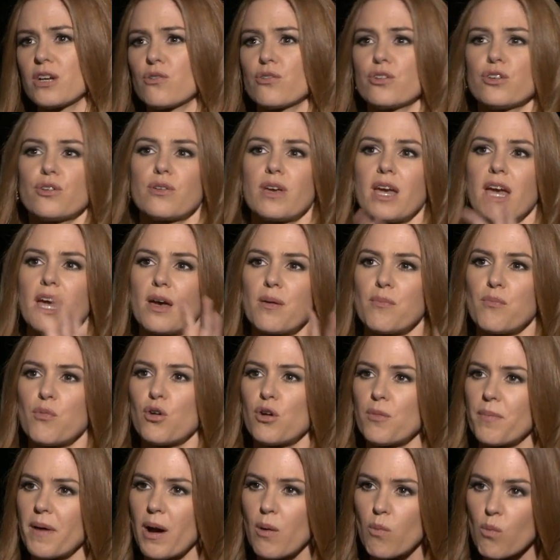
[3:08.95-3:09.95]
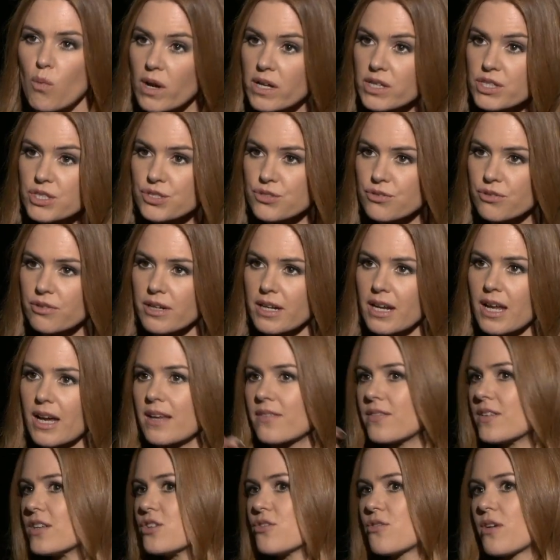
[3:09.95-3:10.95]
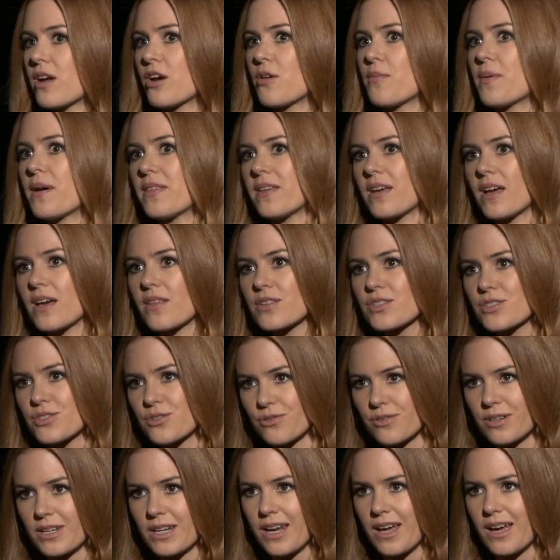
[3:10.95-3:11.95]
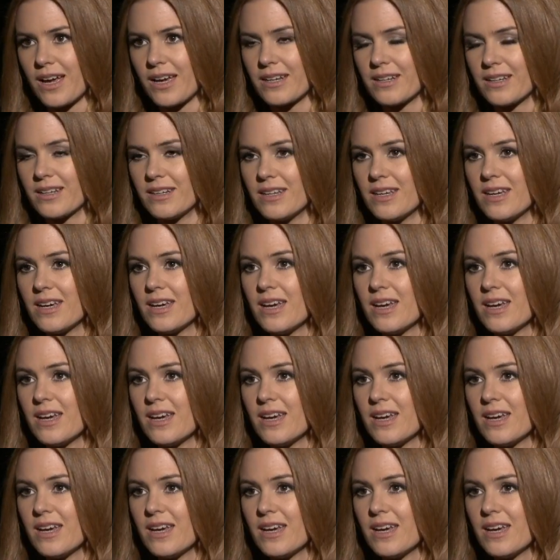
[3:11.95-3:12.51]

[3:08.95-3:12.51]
Or you care more about one storyline than you care about the other storyline, and